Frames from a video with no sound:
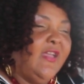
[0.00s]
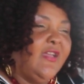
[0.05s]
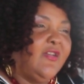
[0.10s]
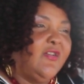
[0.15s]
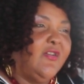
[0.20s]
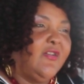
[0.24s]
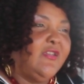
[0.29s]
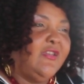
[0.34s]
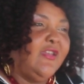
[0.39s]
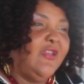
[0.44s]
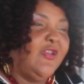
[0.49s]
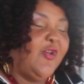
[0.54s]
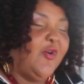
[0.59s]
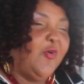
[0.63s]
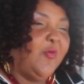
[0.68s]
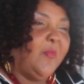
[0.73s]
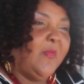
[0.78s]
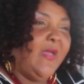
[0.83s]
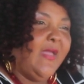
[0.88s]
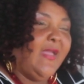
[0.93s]
cooking it
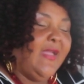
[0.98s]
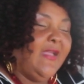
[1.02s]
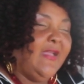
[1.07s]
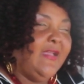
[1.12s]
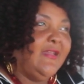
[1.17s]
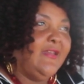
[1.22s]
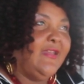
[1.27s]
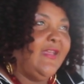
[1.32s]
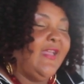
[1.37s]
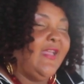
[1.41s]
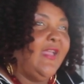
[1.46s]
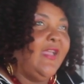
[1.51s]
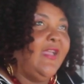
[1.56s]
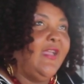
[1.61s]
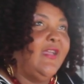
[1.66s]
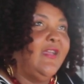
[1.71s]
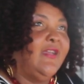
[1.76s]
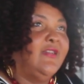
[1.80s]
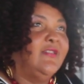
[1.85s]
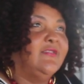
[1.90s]
homemade,
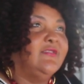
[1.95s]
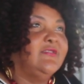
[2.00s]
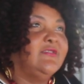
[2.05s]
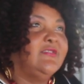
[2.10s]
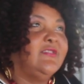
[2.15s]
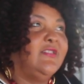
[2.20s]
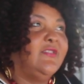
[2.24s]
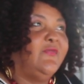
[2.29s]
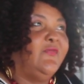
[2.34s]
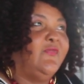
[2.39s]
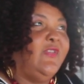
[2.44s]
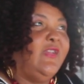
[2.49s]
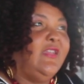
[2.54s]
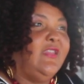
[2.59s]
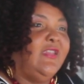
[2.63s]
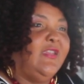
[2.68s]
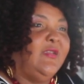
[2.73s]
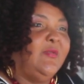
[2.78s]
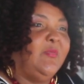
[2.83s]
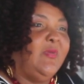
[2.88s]
and
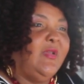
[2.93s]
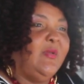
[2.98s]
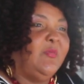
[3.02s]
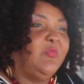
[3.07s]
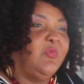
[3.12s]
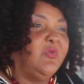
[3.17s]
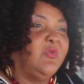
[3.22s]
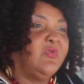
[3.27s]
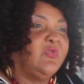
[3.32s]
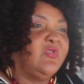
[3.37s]
feeding people.